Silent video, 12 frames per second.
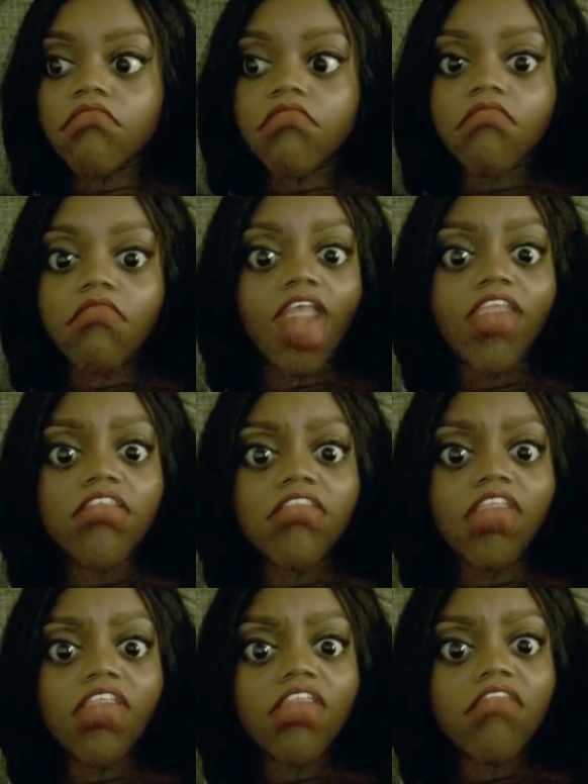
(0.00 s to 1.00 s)
I ain't
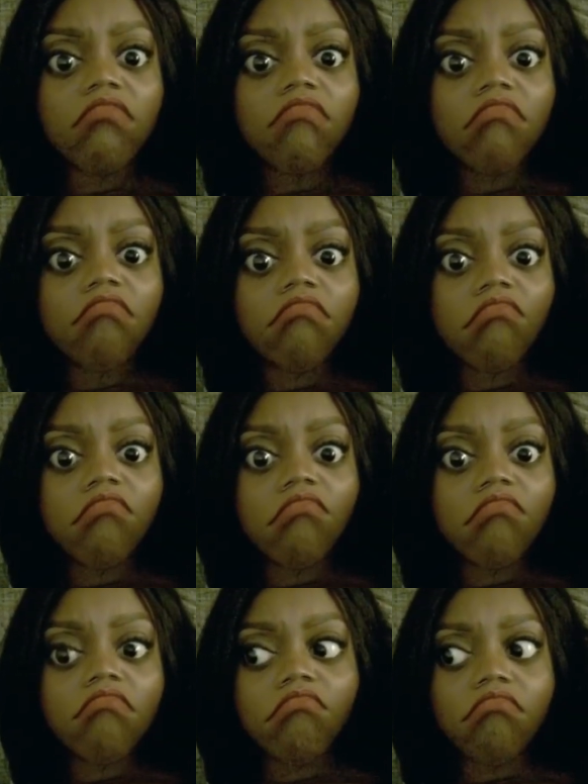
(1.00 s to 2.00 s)
say it.
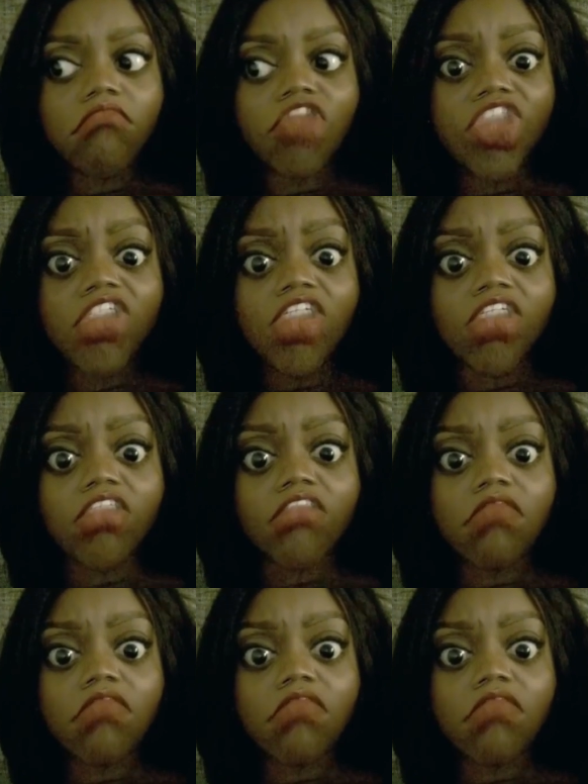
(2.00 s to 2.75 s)
She did.